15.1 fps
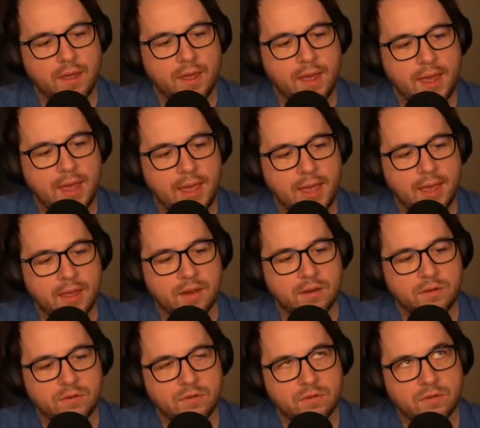
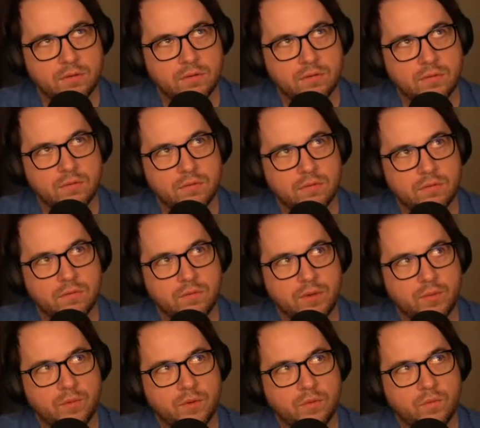and we
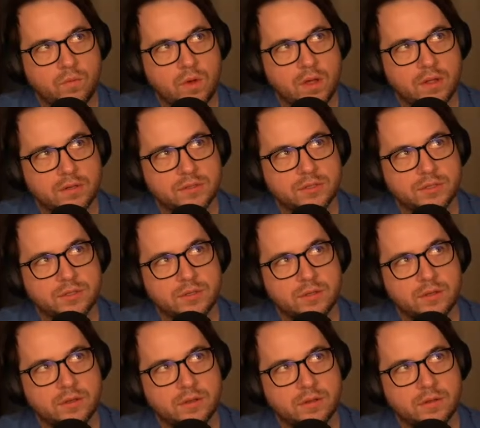will want
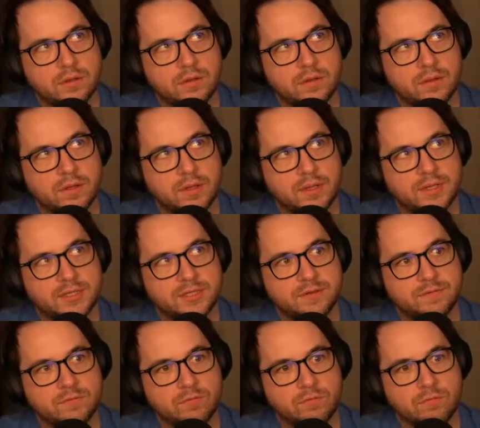the list of
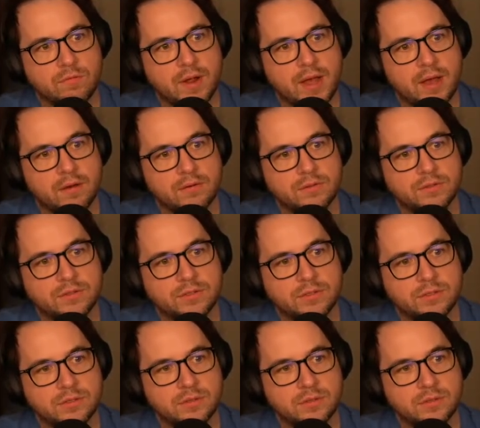routes,